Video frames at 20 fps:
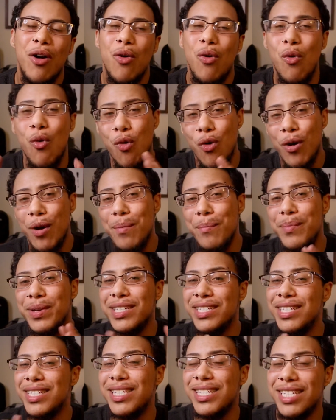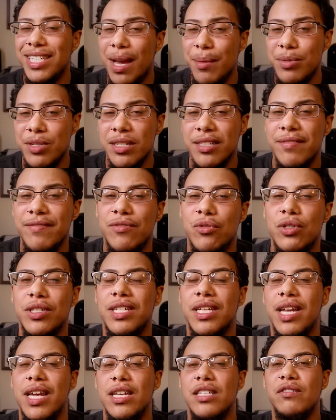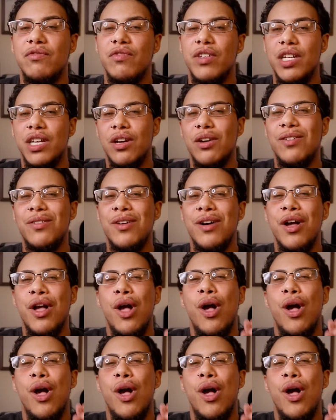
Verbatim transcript: or misconception for today's video.